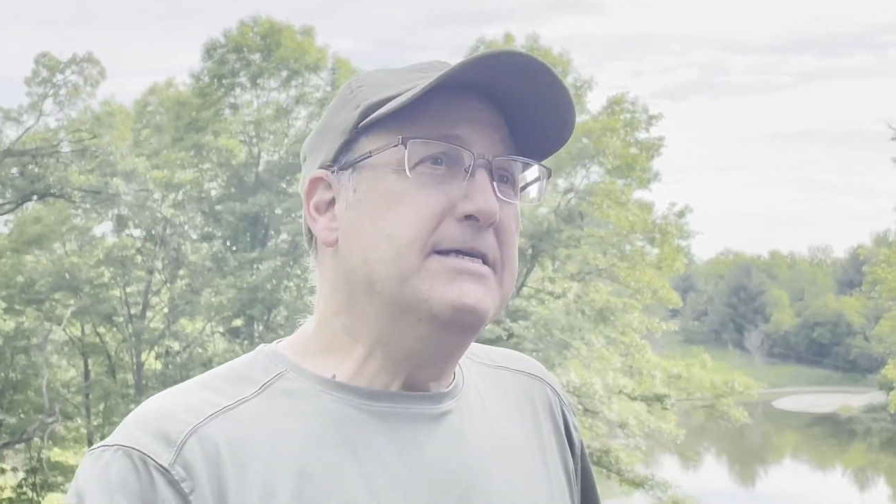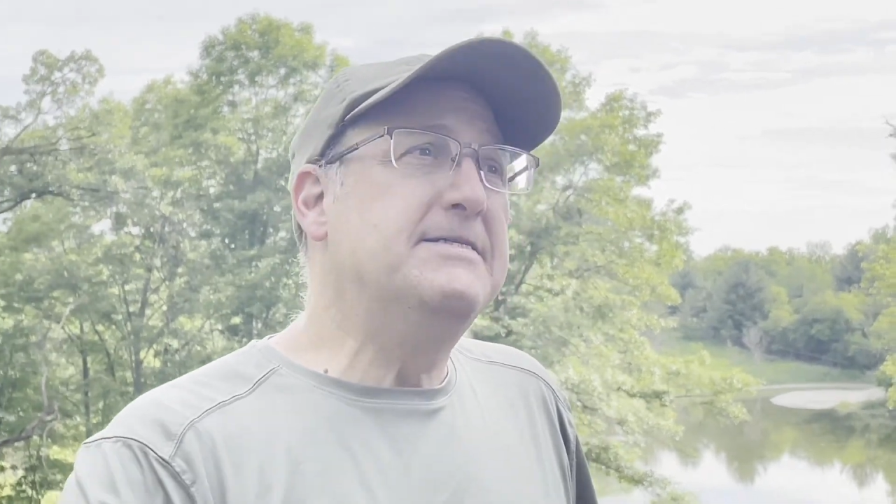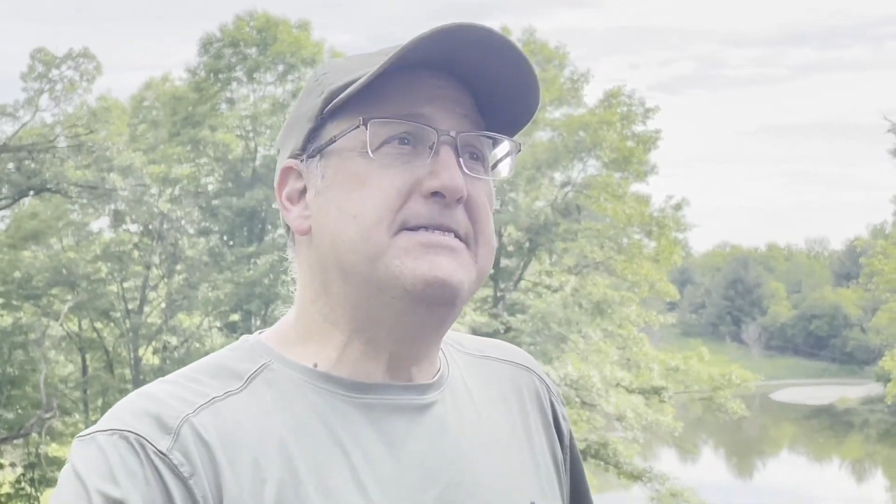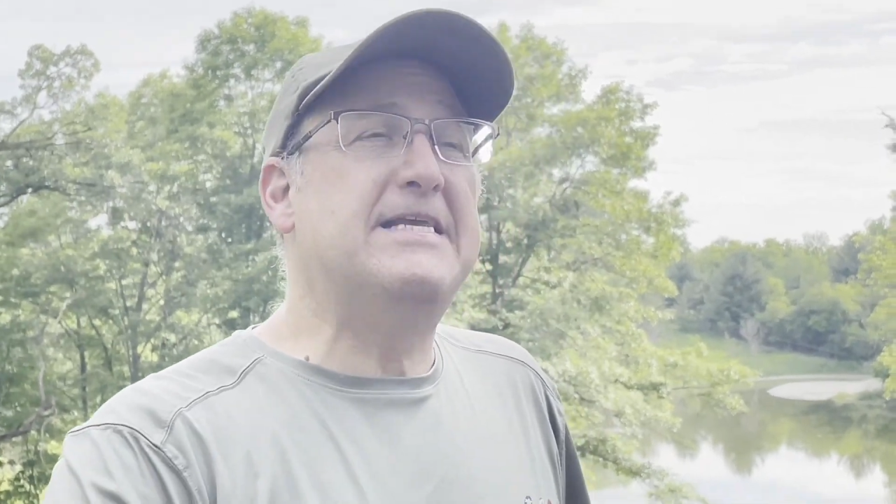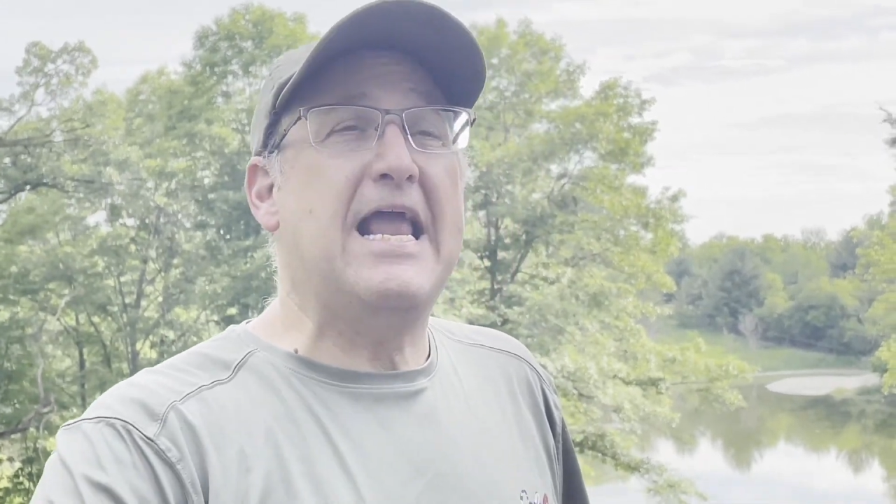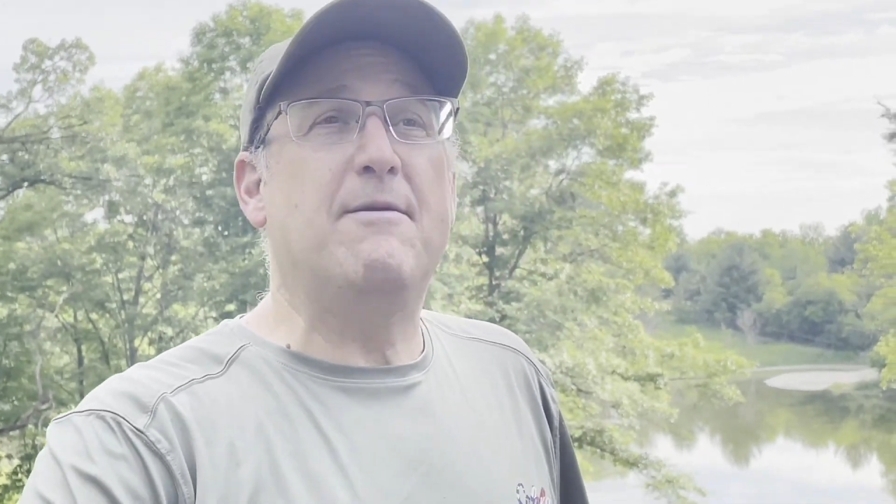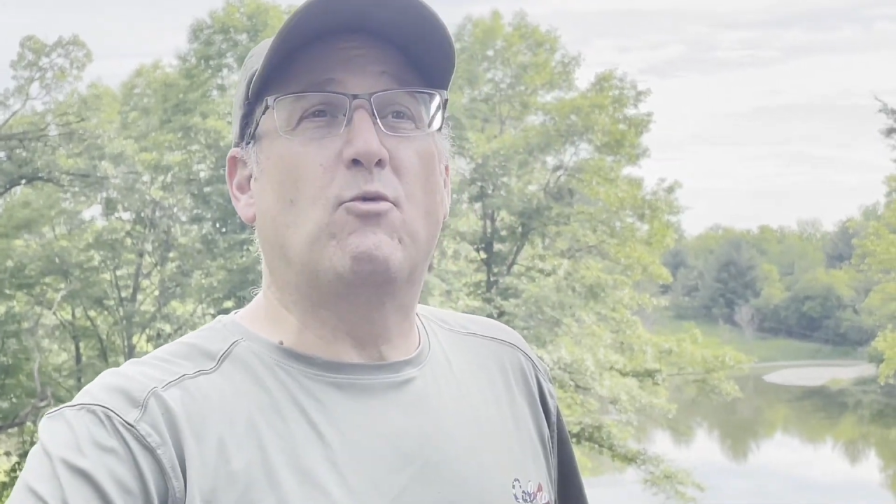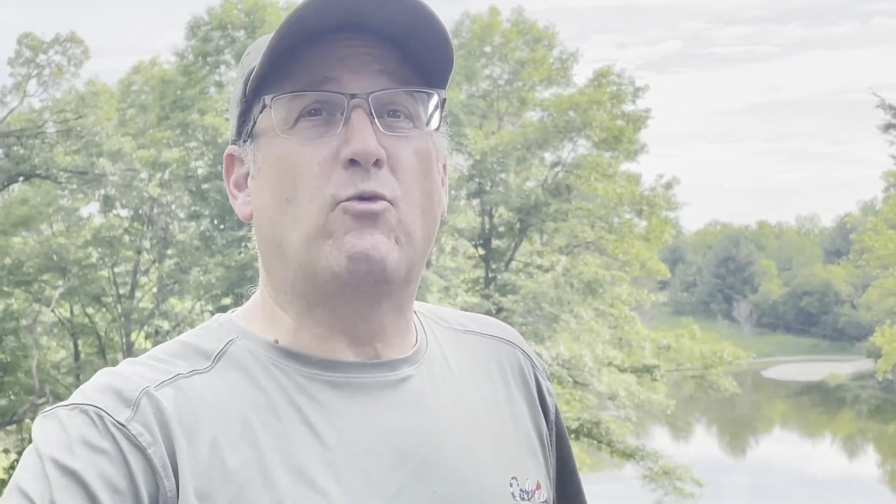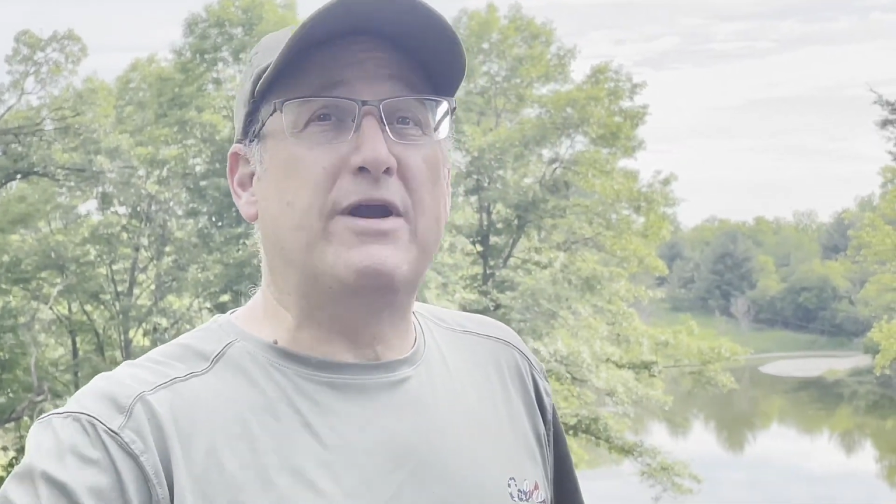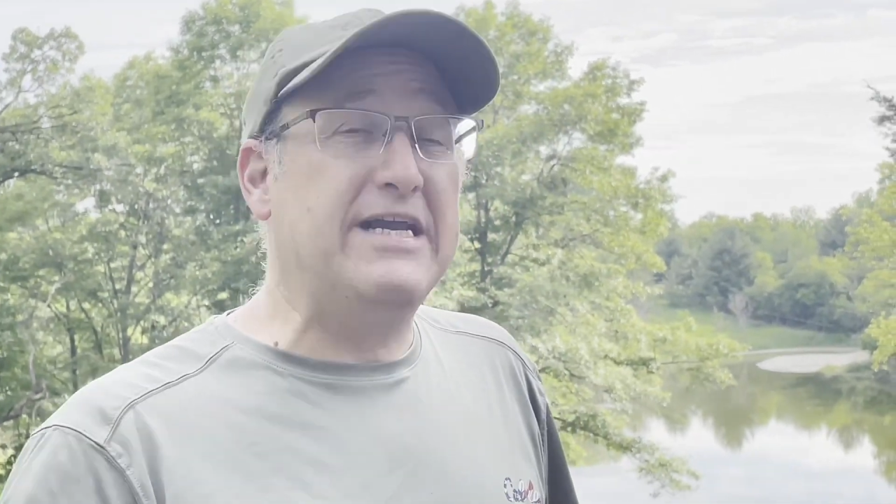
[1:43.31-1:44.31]
same
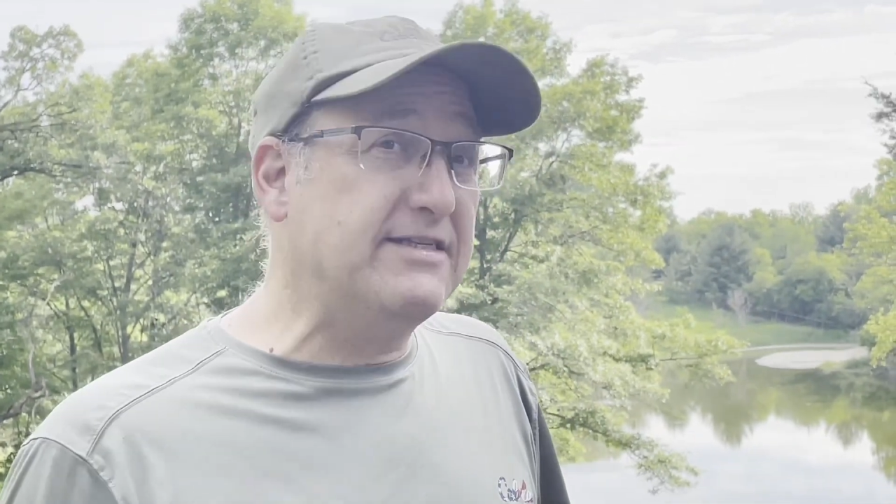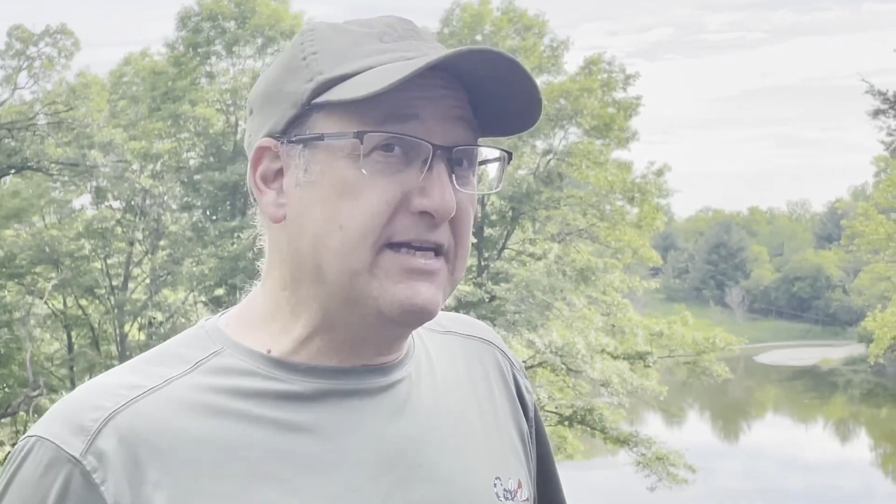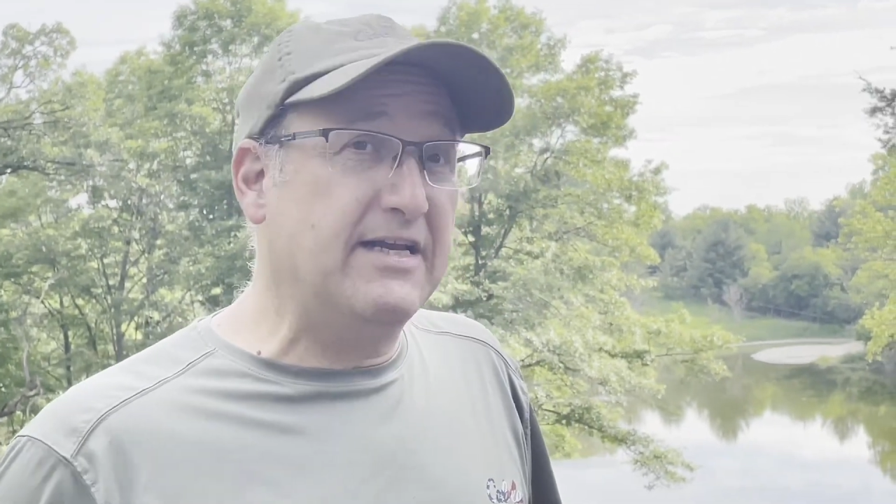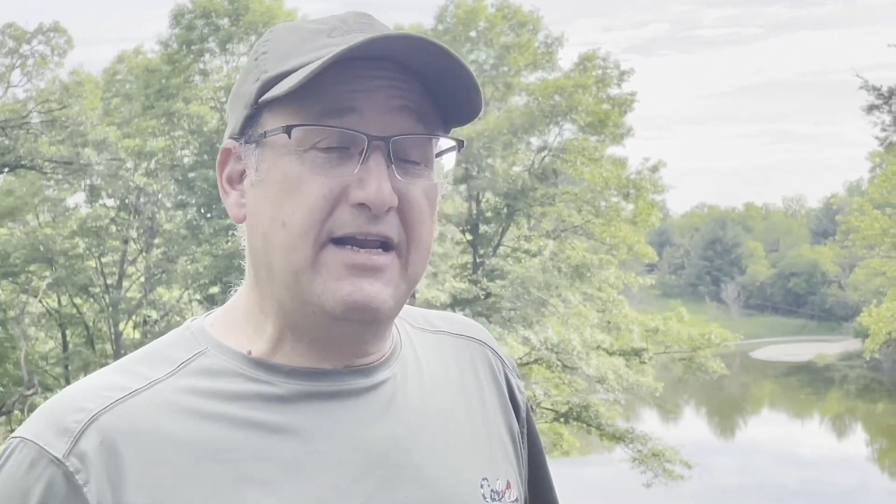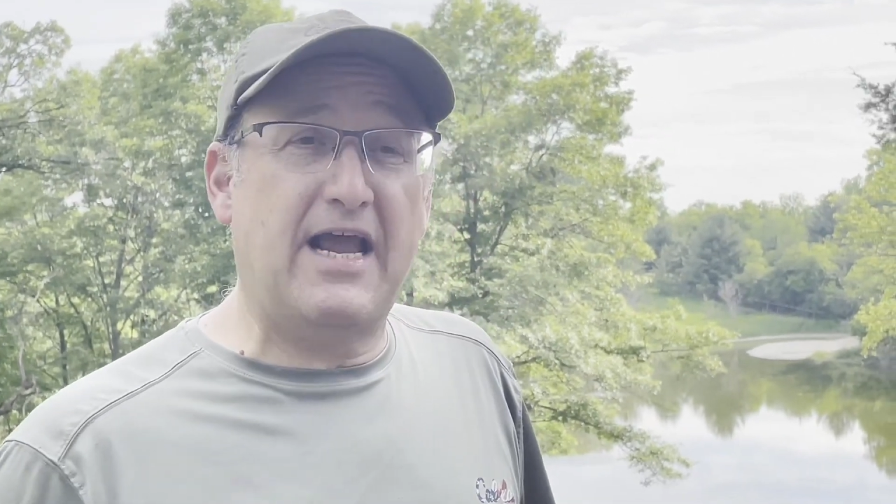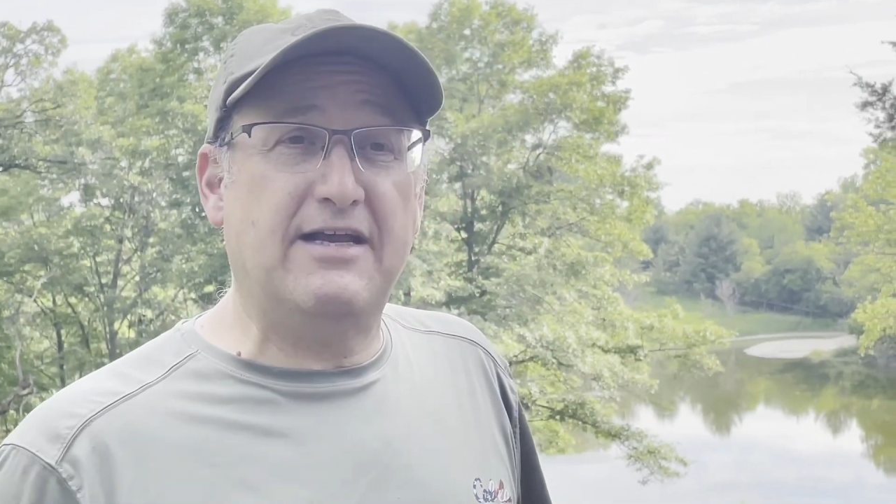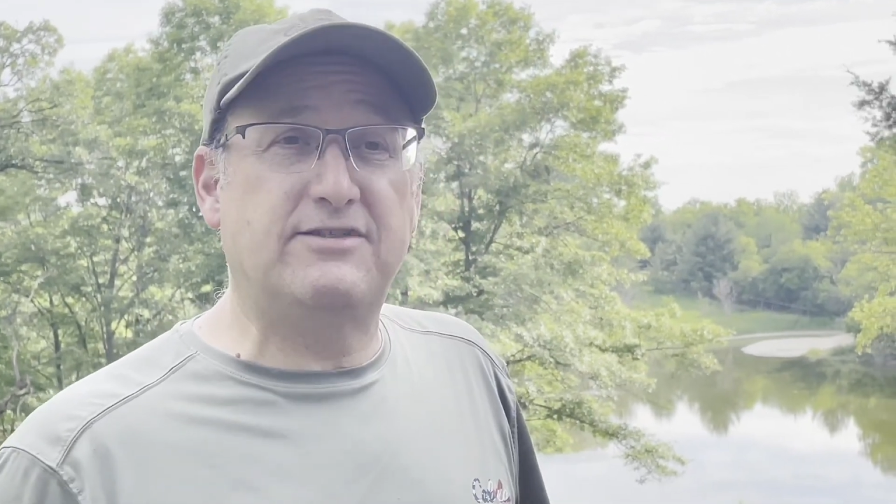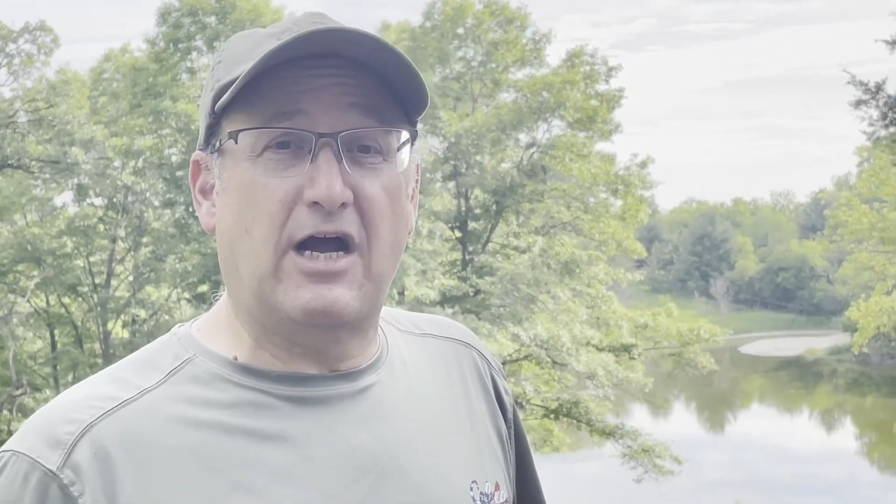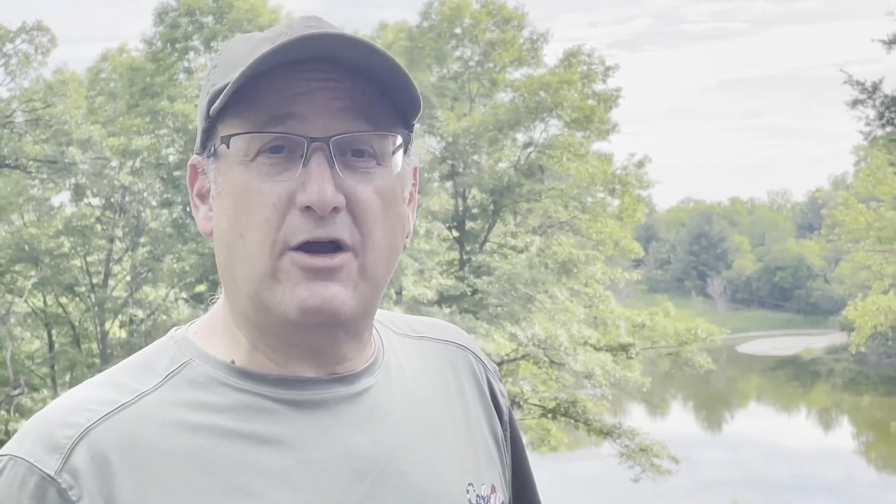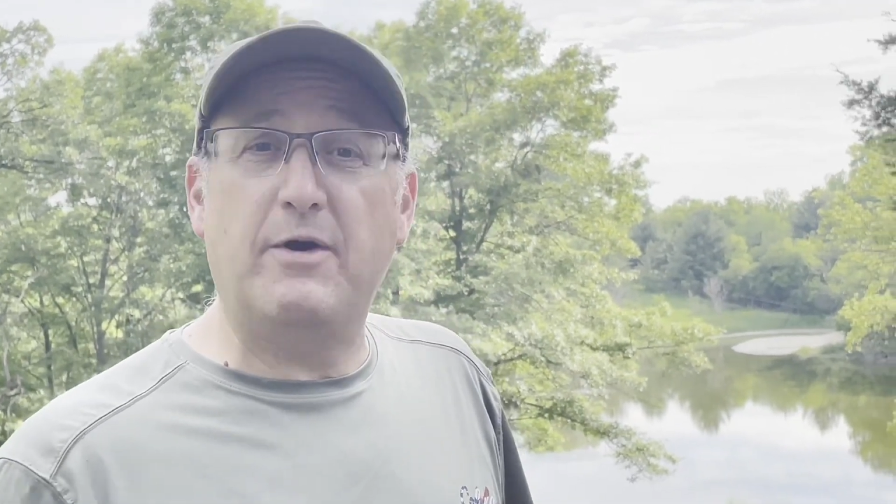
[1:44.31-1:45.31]
reason as
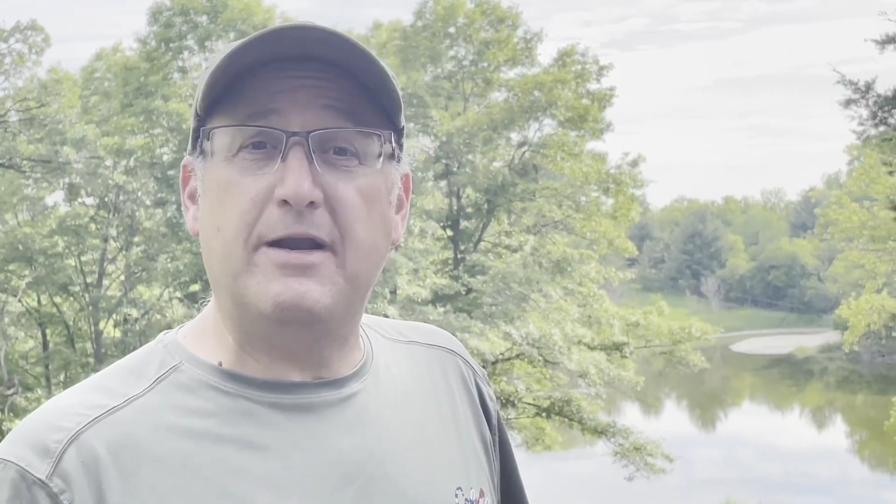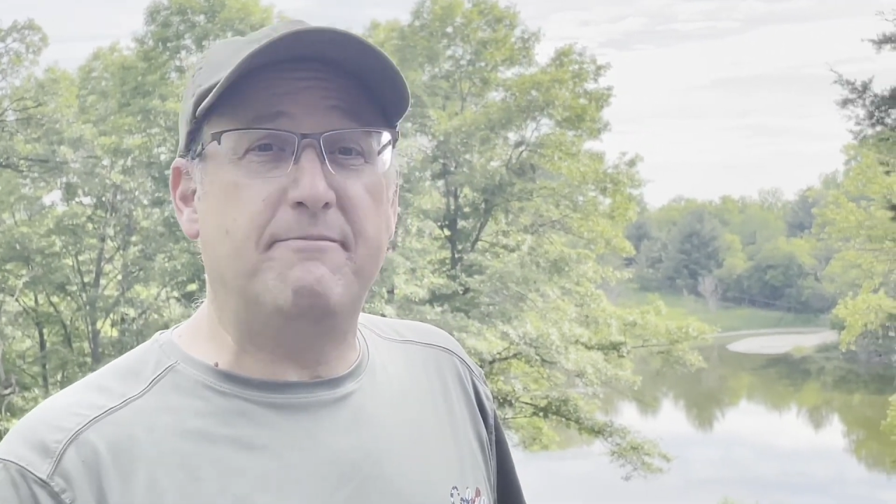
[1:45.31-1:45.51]
duckweed.